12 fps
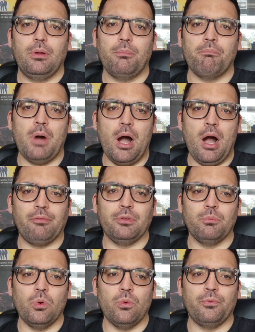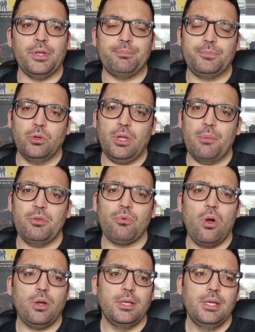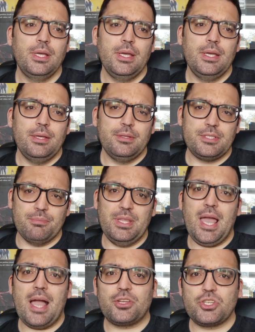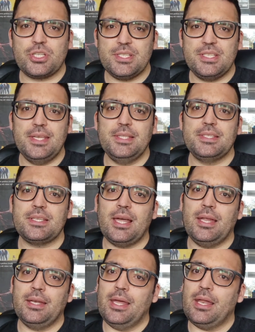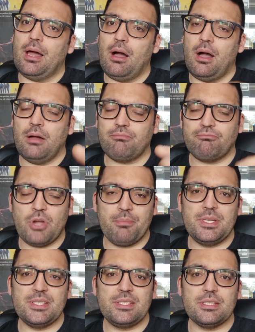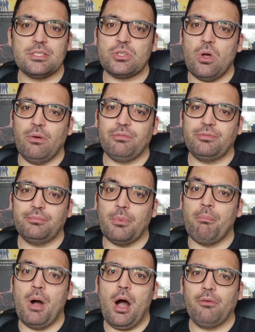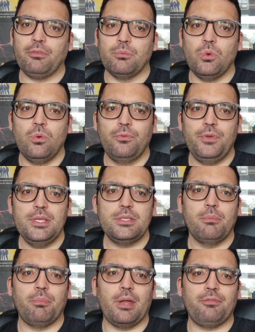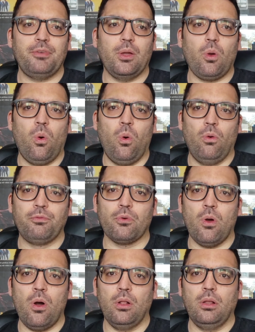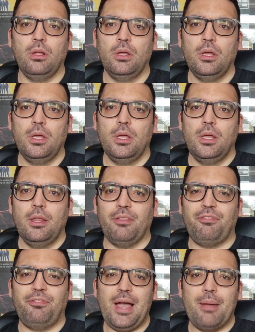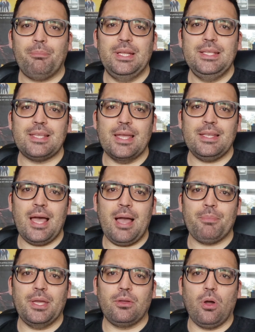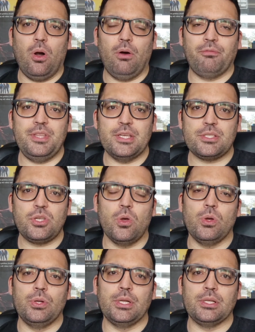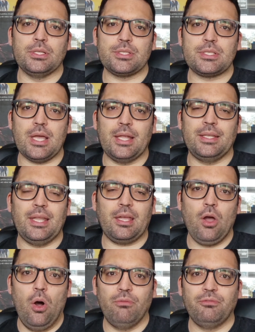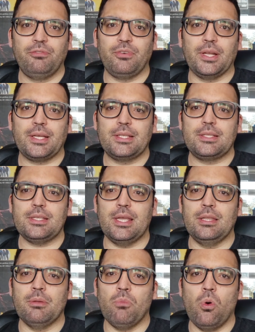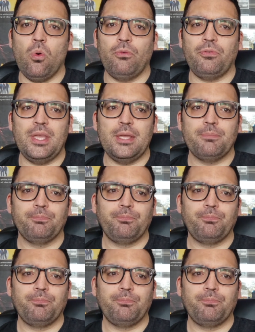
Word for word: Marvel movie. Don't get me wrong, some of the action scenes in it are reminiscent of Marvel movies, but I think overall the family dynamic of the Eternals and the conflict in the movie